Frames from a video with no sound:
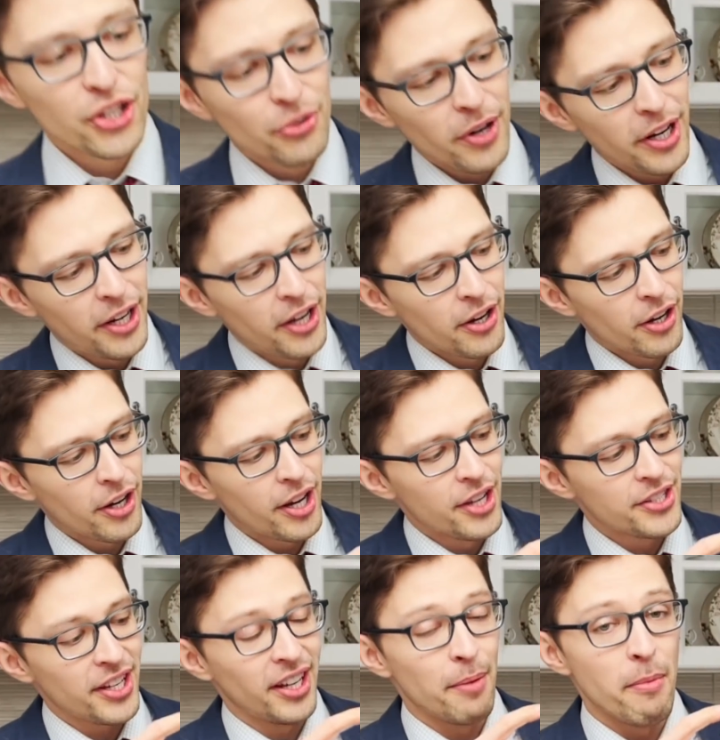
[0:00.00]
right here is
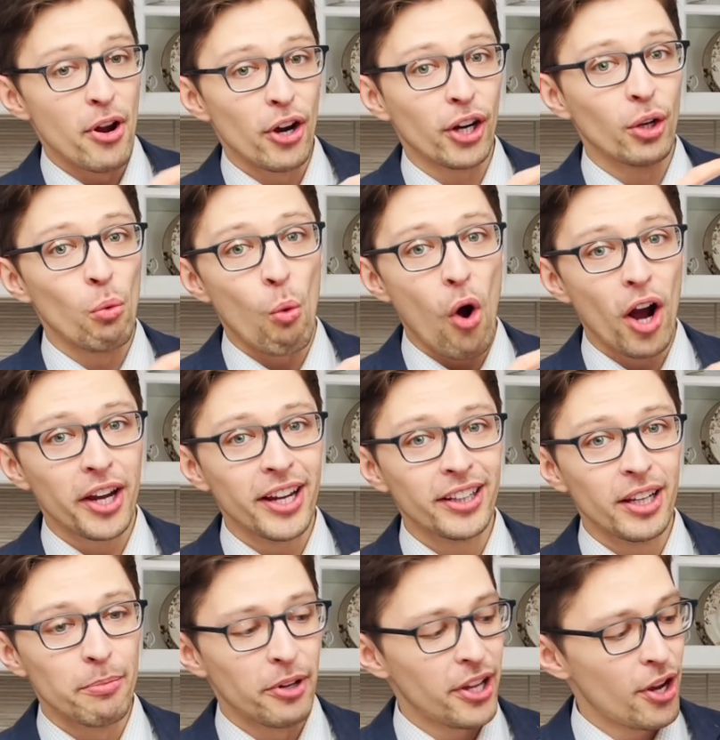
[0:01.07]
an American Walking
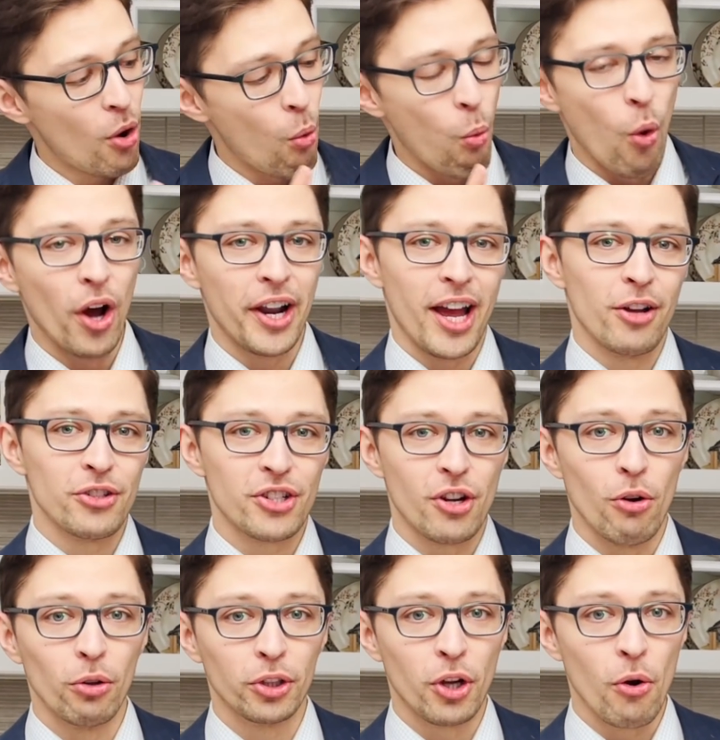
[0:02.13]
Liberty one ounce
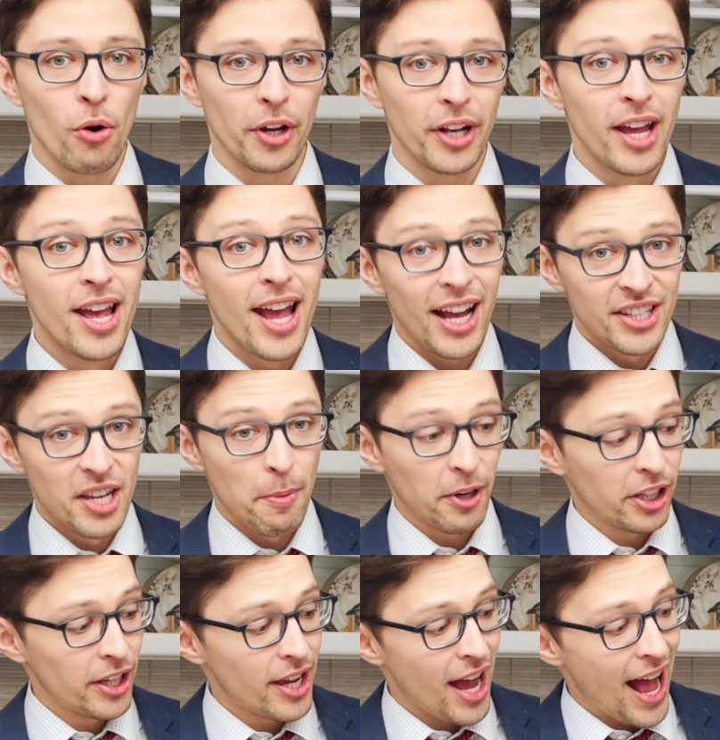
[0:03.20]
gold coin. And
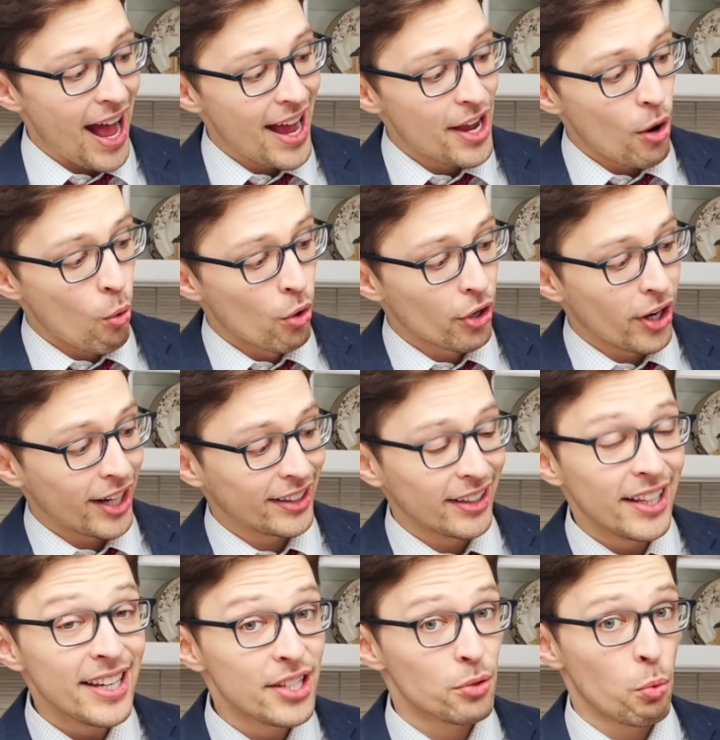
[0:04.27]
typically, I order at
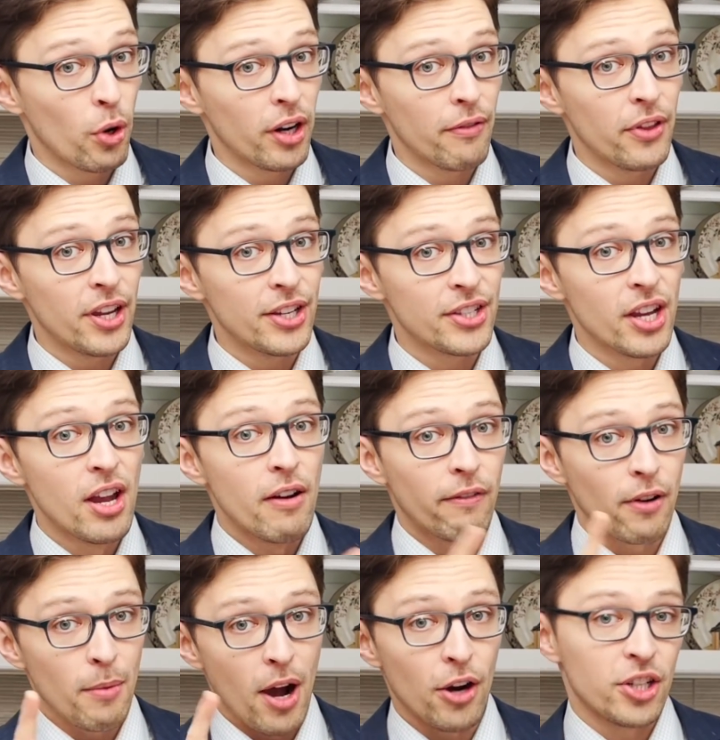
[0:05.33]
least one of these
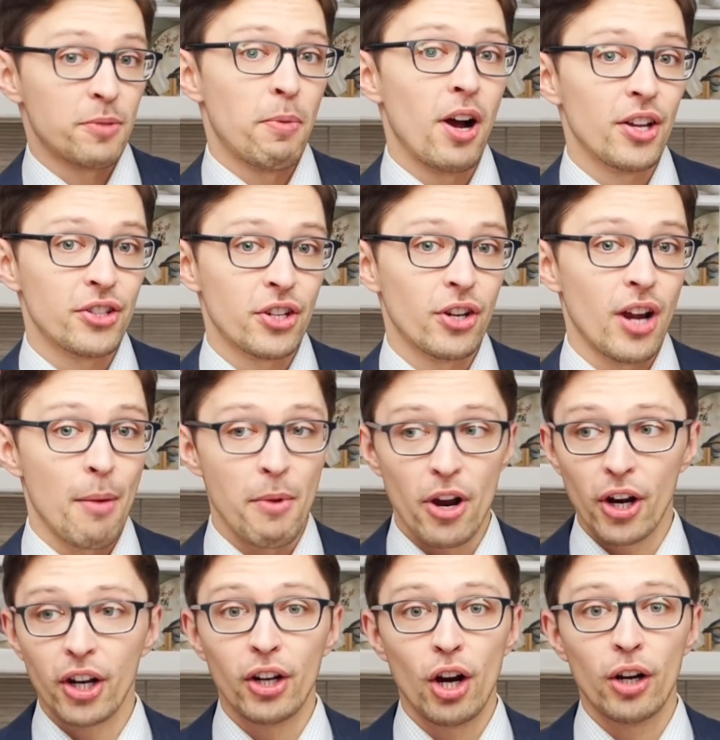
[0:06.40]
from our sponsor,
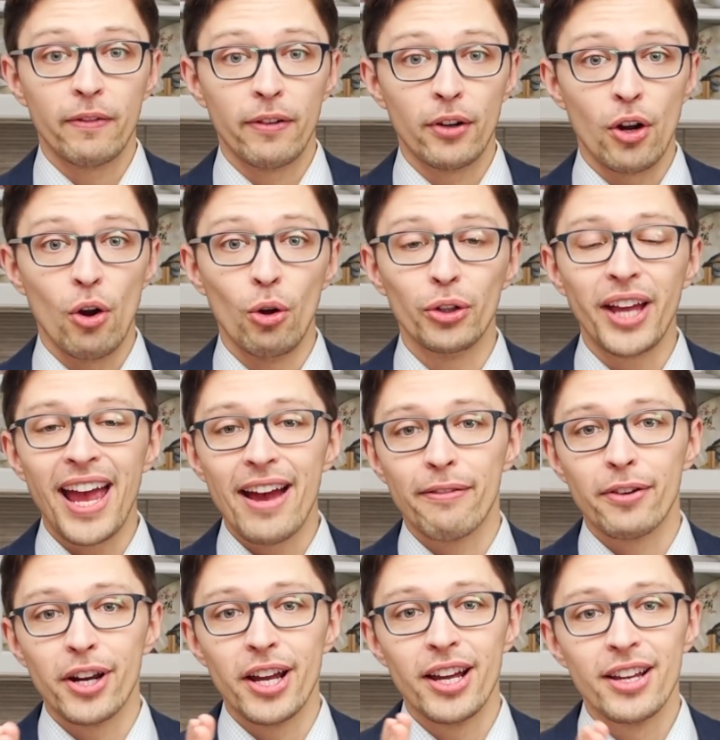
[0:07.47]
American Hartford Gold,
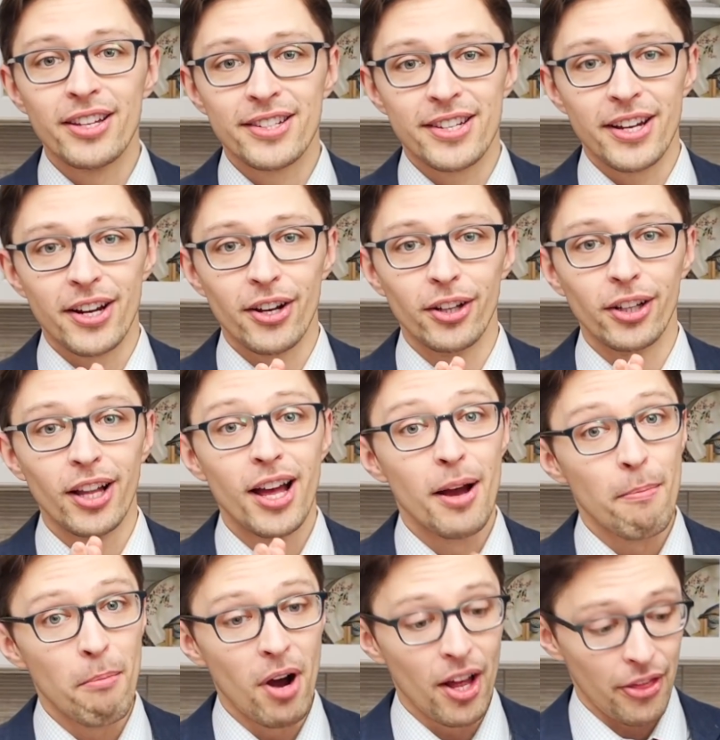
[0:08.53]
every single
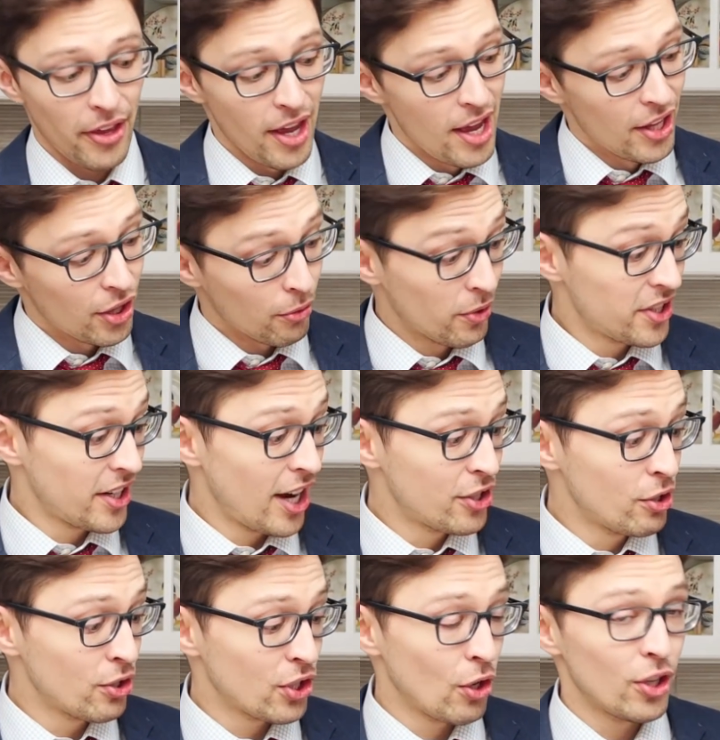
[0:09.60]
month. The reason I
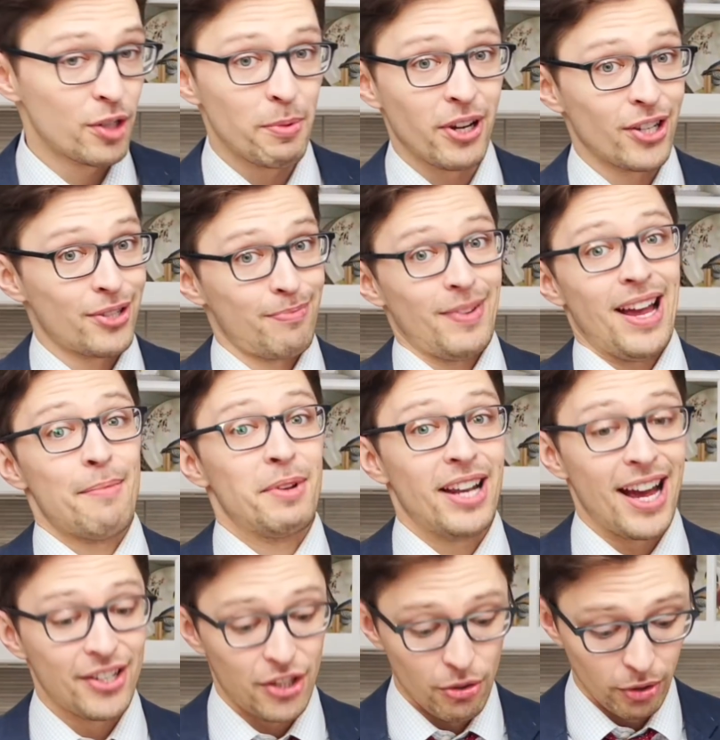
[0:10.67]
do so is because, I mean,
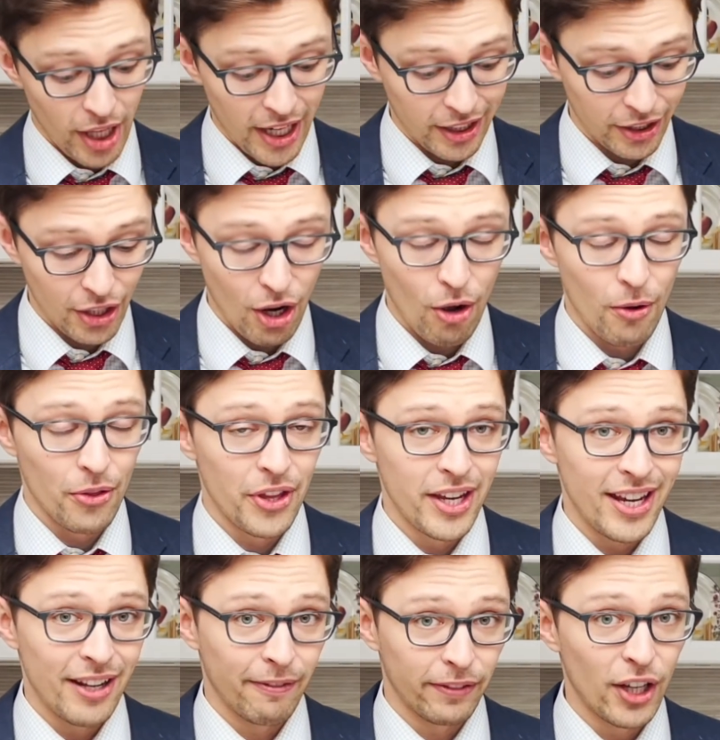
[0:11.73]
as you likely know, the
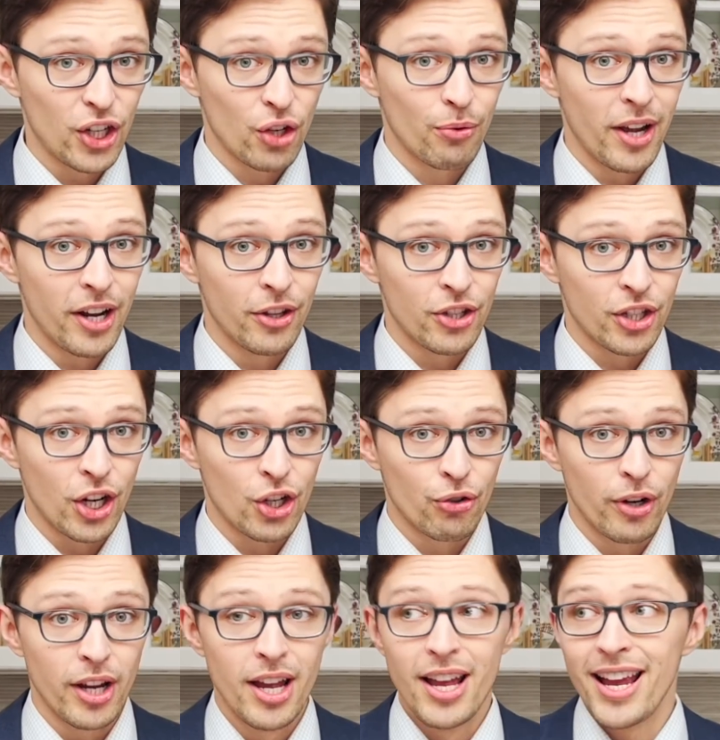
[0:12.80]
inflation rate in this
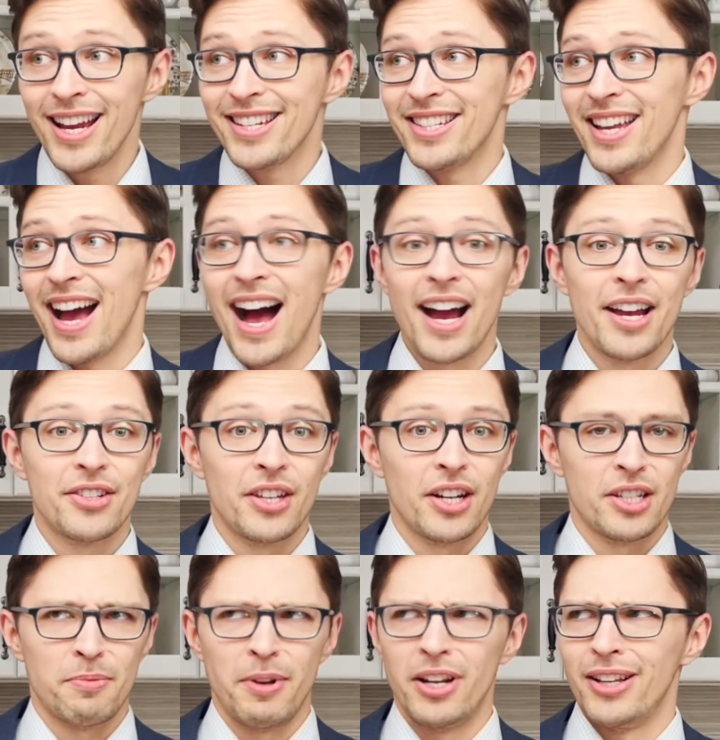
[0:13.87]
country is the highest that
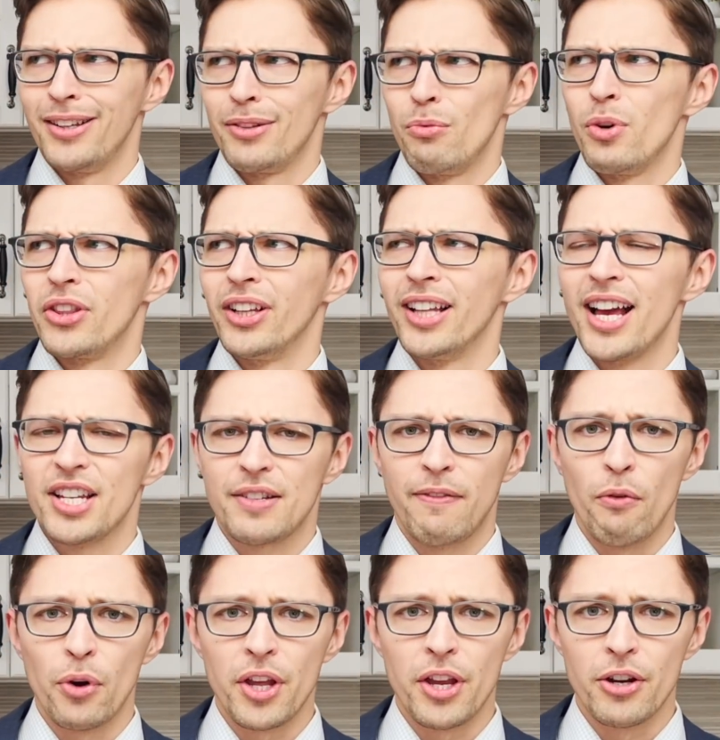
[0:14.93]
has been in, what, the last
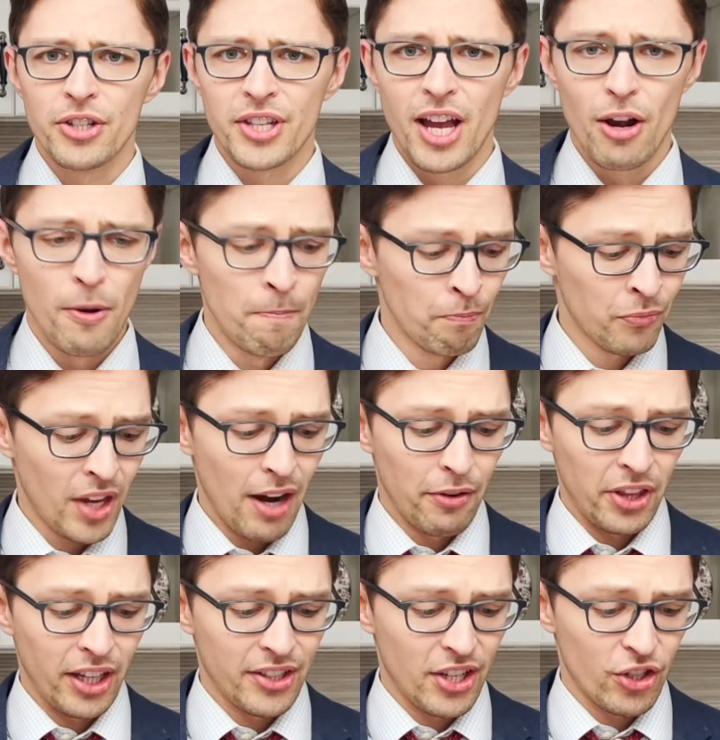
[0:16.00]
40 years now?
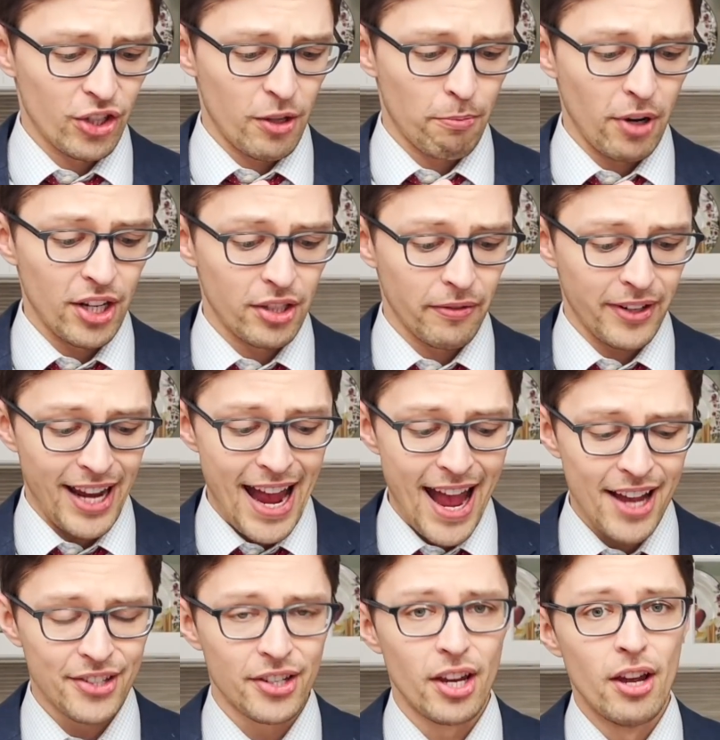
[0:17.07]
Everything such as the price of
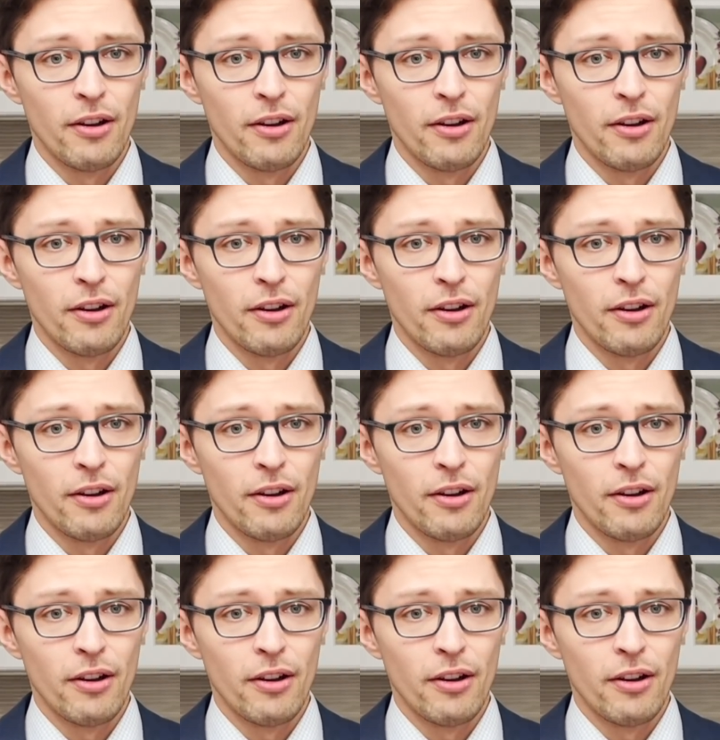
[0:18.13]
gas,